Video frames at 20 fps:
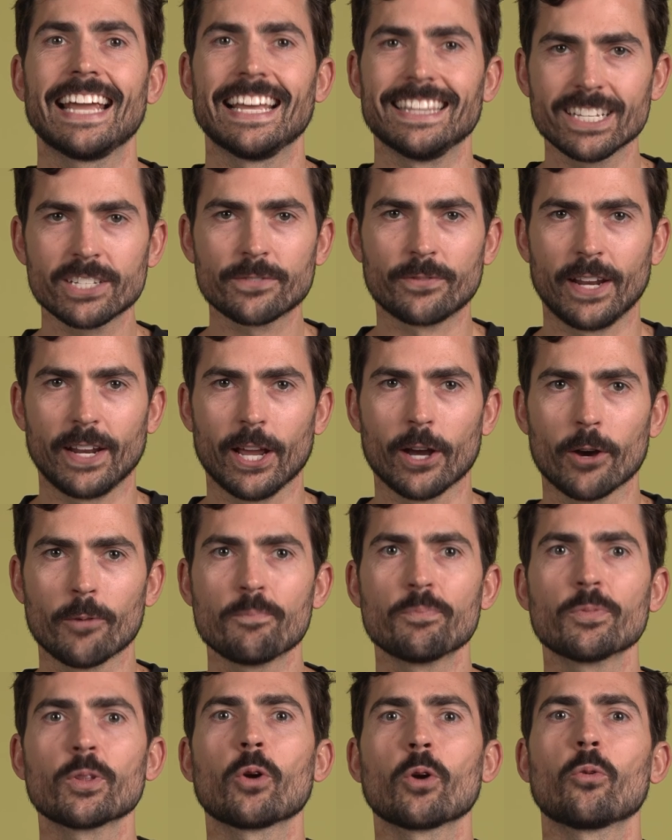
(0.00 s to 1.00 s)
In this video,
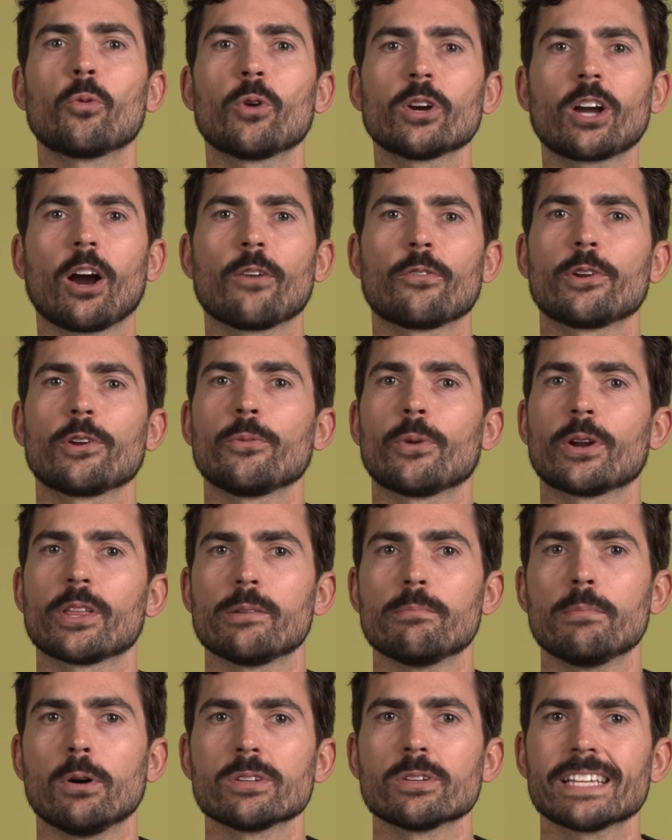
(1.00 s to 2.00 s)
we're covering one of
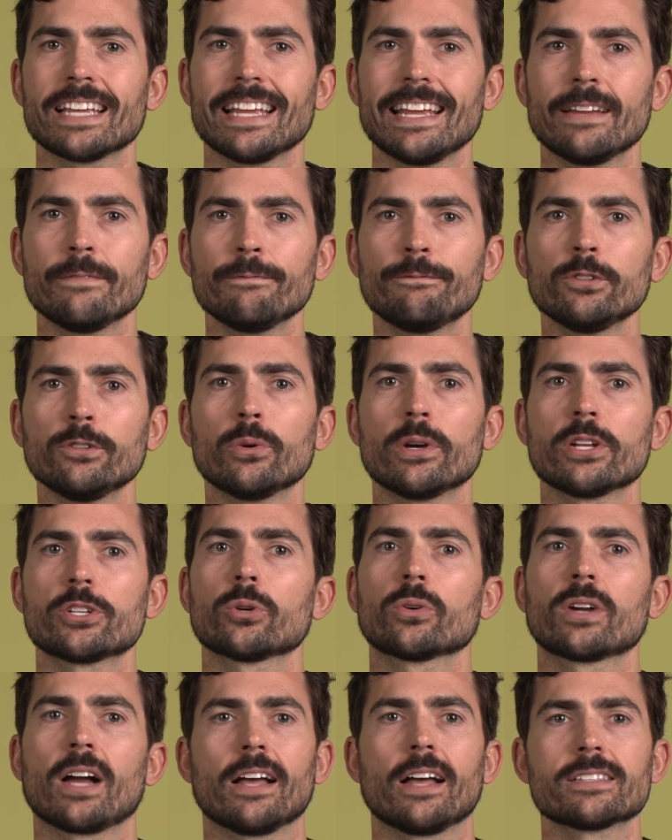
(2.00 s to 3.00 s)
the most
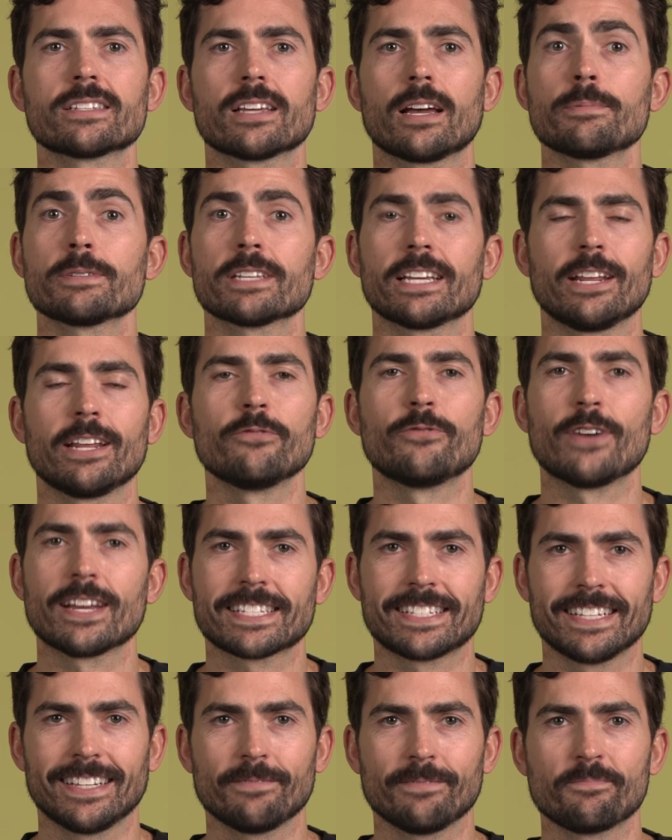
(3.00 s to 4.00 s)
influential concepts in
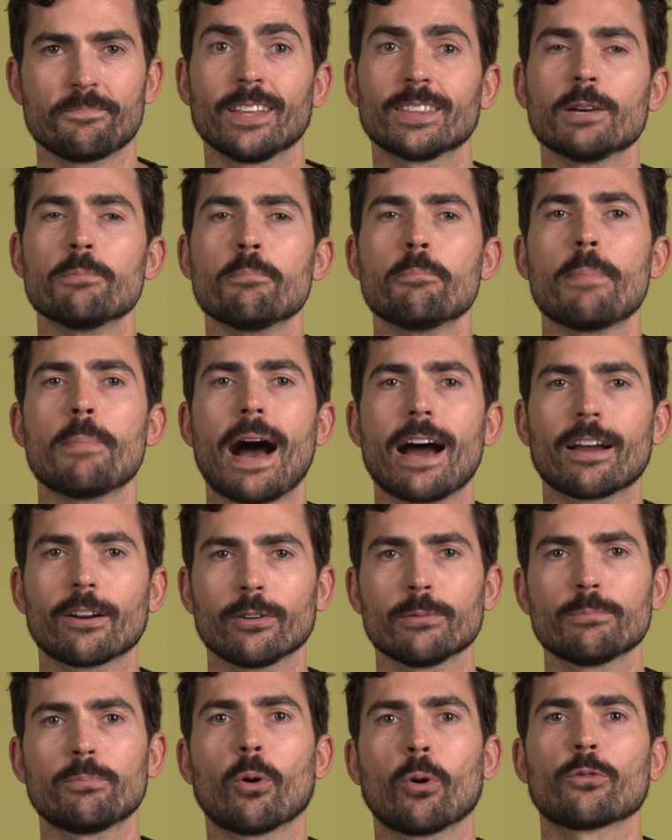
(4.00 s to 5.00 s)
investing, the
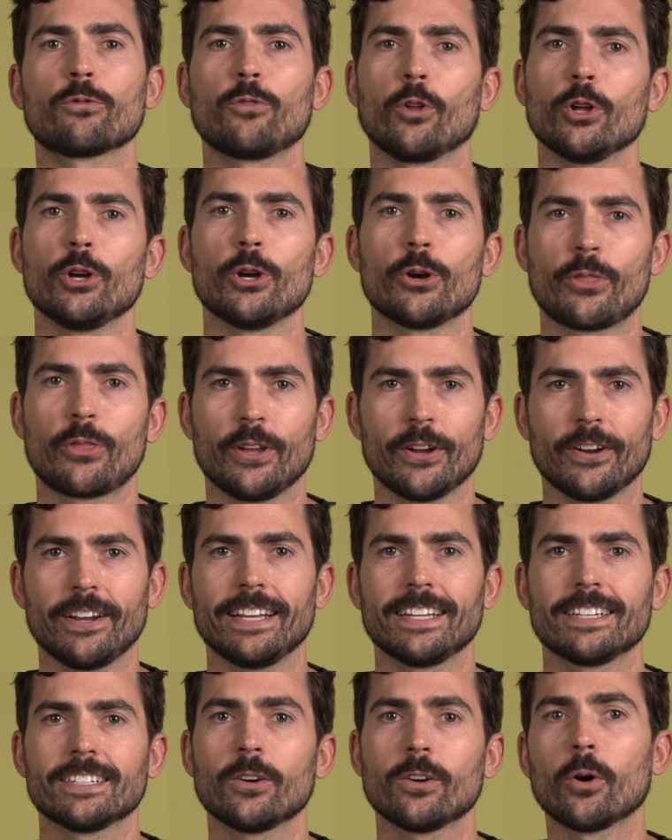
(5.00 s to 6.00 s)
modern portfolio
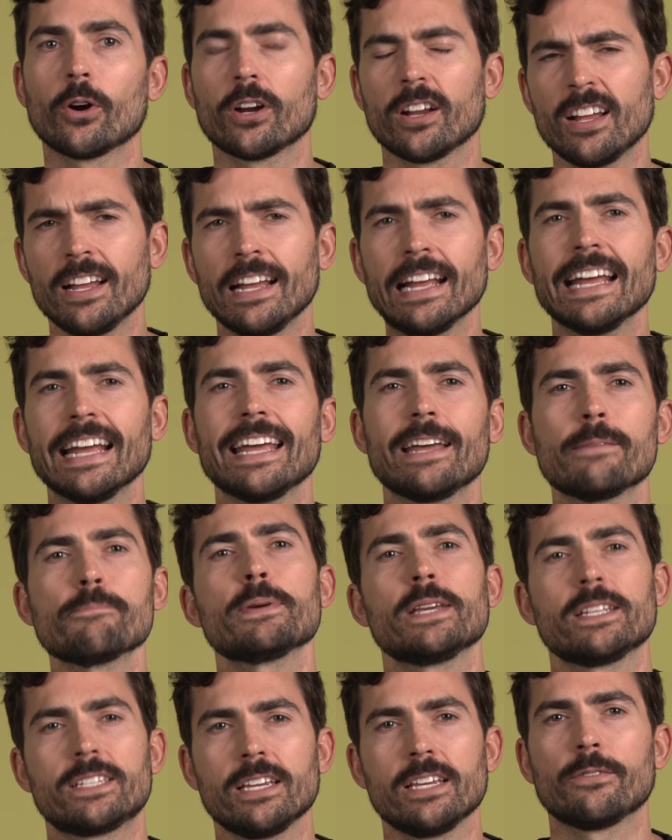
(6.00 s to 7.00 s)
theory, or
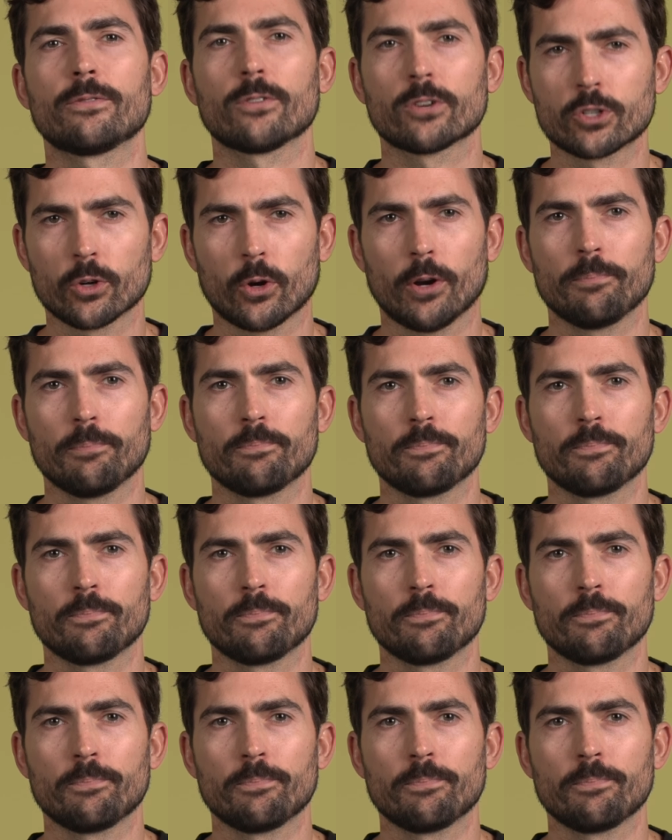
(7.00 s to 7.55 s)
MPT for short.